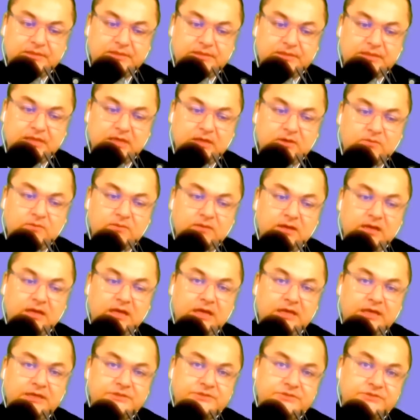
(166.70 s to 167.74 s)
Now,
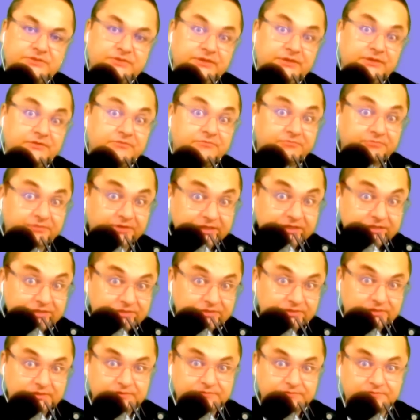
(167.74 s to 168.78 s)
as the
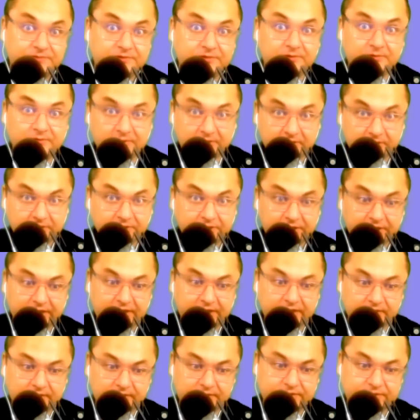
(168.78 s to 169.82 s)
reasons for learning
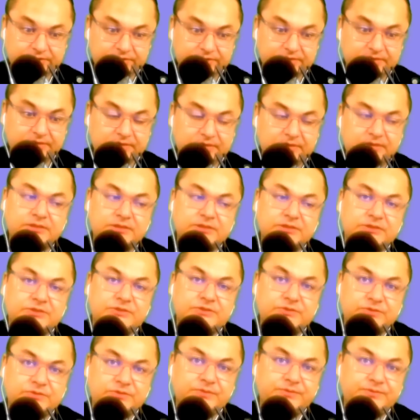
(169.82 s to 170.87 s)
English,
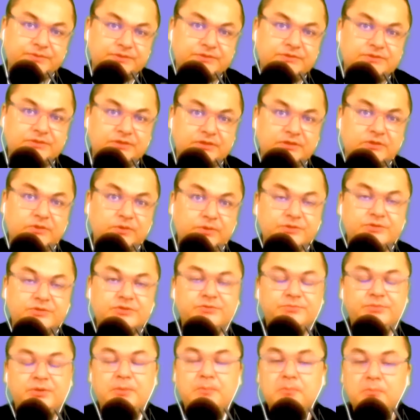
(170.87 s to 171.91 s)
students are going
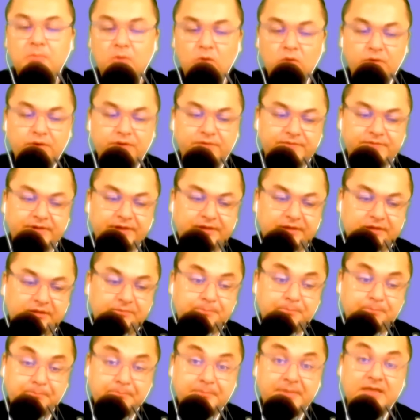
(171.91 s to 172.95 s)
to be motivated
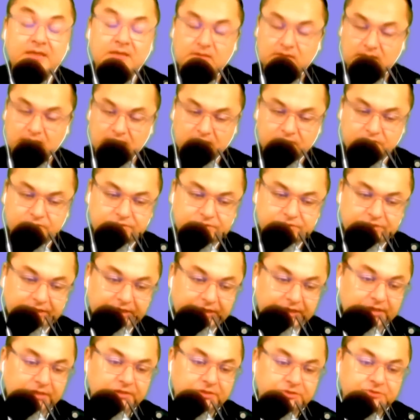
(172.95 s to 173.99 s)
because
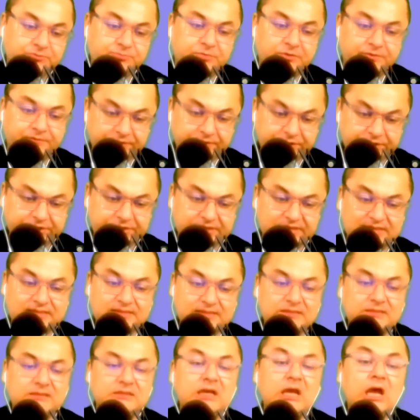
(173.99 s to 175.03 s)
English
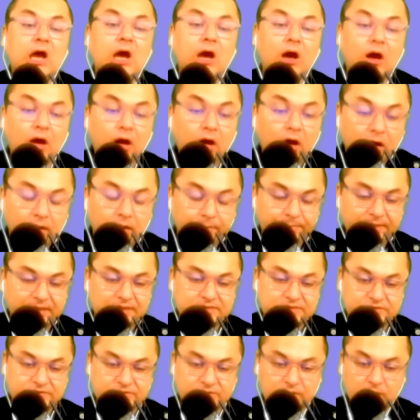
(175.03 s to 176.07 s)
proficiency
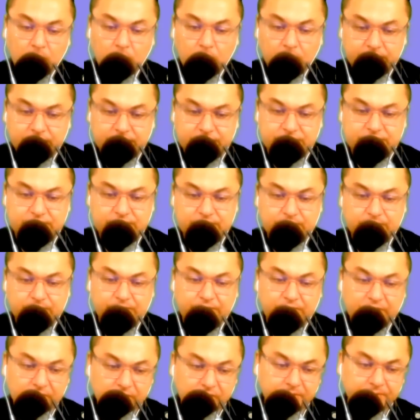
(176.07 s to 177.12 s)
opens doors to
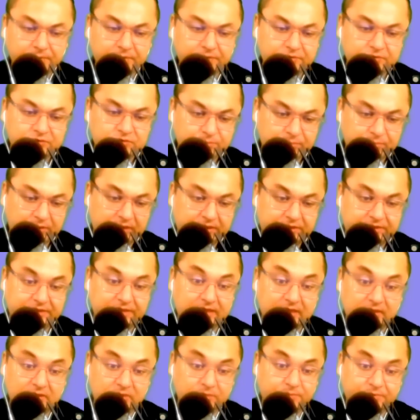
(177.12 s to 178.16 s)
numerous
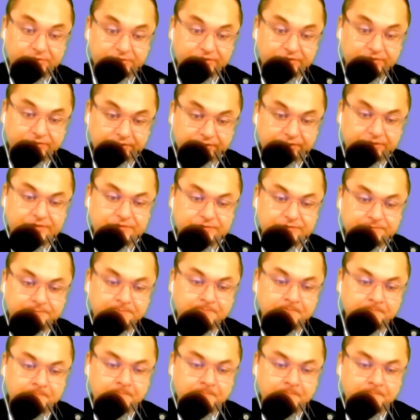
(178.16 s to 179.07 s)
practical opportunities.